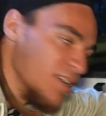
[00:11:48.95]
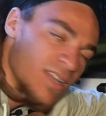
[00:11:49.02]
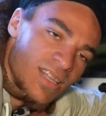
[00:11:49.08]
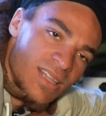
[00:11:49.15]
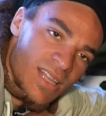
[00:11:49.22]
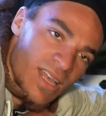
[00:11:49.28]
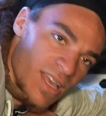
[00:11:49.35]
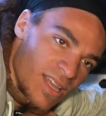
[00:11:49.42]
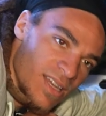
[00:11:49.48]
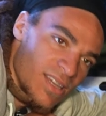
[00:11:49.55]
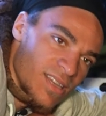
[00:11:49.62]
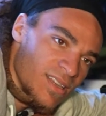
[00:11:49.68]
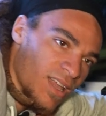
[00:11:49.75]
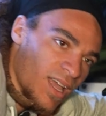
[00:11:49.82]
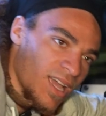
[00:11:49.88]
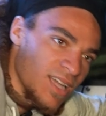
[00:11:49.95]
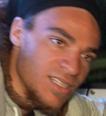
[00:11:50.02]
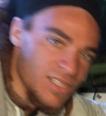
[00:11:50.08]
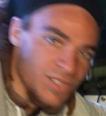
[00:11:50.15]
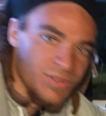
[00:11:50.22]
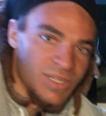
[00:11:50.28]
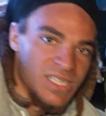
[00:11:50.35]
and then I can
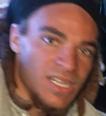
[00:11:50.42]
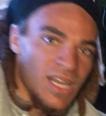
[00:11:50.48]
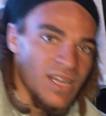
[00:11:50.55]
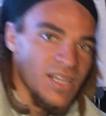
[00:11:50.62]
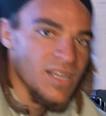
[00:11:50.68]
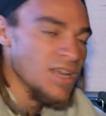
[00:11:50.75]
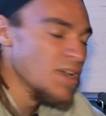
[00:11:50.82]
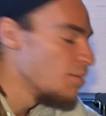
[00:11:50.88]
just reset it.